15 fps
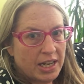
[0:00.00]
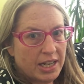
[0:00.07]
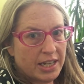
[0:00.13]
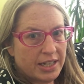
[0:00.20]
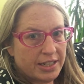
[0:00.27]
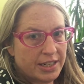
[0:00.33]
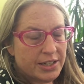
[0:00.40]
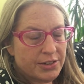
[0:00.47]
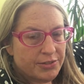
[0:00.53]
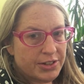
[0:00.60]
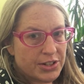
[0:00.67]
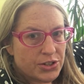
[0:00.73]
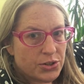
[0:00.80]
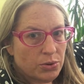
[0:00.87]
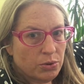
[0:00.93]
an
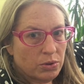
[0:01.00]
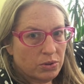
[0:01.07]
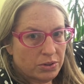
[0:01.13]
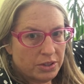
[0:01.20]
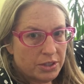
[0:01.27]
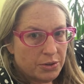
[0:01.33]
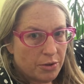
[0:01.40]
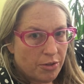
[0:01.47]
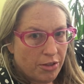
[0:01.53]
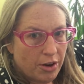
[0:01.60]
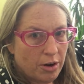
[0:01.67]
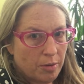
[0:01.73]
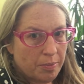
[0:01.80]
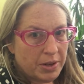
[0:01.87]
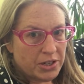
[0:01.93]
individual new
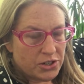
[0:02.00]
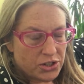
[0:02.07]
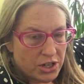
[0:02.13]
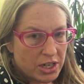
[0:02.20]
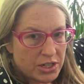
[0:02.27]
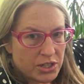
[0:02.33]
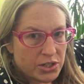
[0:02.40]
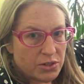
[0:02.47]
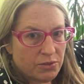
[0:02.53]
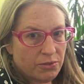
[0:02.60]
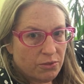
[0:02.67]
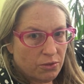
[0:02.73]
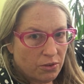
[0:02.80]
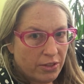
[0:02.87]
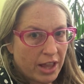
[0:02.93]
therapy just
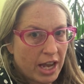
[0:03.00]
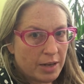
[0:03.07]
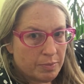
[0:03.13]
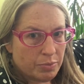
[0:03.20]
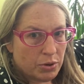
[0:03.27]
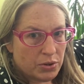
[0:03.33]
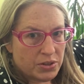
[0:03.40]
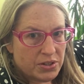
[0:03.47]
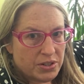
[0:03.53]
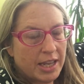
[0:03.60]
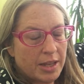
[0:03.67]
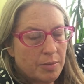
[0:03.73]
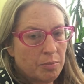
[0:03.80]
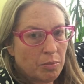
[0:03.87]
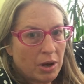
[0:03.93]
for that person.
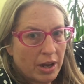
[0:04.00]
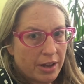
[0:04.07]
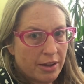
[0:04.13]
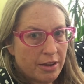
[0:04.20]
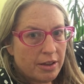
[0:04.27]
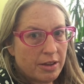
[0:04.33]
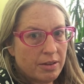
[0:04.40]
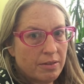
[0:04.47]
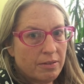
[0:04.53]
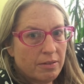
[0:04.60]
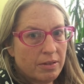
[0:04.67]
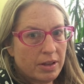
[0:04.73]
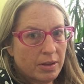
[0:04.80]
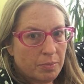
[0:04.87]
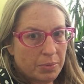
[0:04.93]
In my
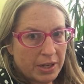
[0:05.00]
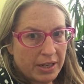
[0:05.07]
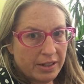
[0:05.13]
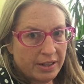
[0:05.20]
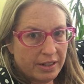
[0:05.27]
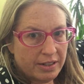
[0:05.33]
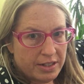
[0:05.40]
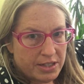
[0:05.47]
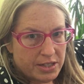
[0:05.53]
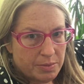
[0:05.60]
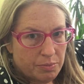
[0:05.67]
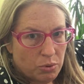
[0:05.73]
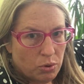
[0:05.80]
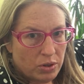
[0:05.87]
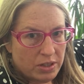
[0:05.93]
opinion, it's
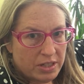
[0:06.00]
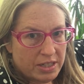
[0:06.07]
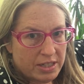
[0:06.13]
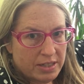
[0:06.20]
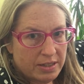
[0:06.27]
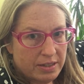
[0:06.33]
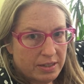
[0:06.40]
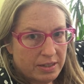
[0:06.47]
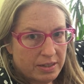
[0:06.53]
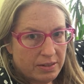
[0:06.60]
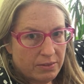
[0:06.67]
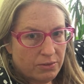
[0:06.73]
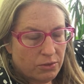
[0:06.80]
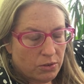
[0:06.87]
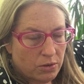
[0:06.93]
important
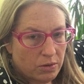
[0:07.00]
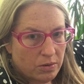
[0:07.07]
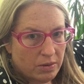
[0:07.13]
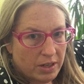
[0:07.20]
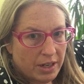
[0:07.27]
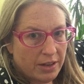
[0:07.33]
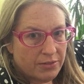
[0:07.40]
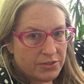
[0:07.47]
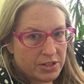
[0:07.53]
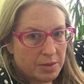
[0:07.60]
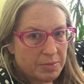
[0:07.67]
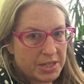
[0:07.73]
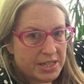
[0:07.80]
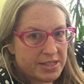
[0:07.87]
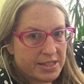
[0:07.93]
for if
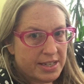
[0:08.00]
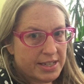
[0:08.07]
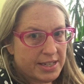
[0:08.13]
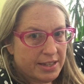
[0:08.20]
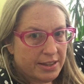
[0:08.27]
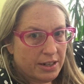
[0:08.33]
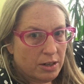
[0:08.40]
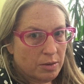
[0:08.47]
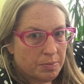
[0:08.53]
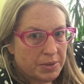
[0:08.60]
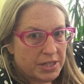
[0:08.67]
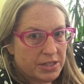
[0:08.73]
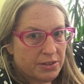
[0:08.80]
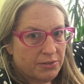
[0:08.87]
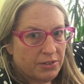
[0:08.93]
somebody's seeking
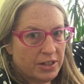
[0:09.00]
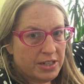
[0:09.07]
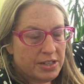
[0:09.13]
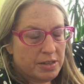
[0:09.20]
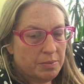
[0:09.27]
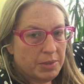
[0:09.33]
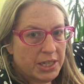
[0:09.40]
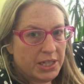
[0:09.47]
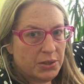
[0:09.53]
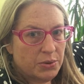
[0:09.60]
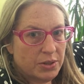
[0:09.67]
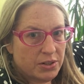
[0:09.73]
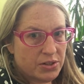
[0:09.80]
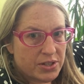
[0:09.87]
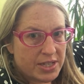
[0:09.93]
therapy to find somebody who
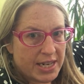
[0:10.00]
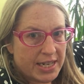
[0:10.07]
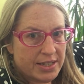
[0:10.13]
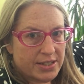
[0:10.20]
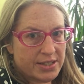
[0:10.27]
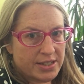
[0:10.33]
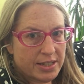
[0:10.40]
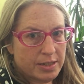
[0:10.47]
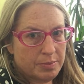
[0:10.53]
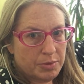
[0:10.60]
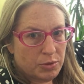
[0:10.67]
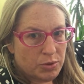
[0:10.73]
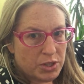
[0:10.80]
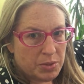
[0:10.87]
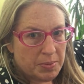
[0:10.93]
understands them
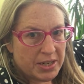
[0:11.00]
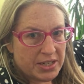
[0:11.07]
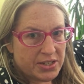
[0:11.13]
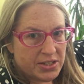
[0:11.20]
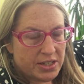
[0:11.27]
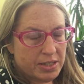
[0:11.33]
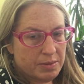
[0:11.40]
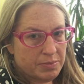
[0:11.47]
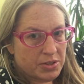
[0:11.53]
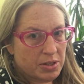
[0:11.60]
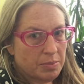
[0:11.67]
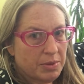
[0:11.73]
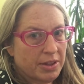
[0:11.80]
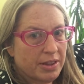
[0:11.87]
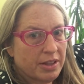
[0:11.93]
and respects them,
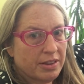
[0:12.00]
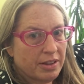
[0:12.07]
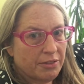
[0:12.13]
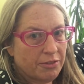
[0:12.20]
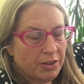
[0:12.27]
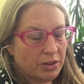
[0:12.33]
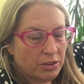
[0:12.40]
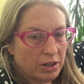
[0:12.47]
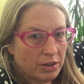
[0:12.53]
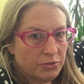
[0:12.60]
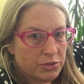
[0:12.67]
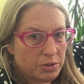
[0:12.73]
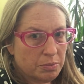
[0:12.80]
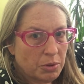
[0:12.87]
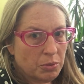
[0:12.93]
somebody that they feel
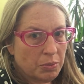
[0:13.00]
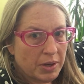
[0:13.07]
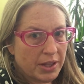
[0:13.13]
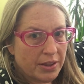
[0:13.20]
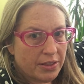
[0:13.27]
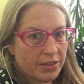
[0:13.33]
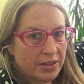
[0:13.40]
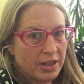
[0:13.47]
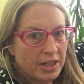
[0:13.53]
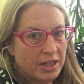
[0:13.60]
comfortable with,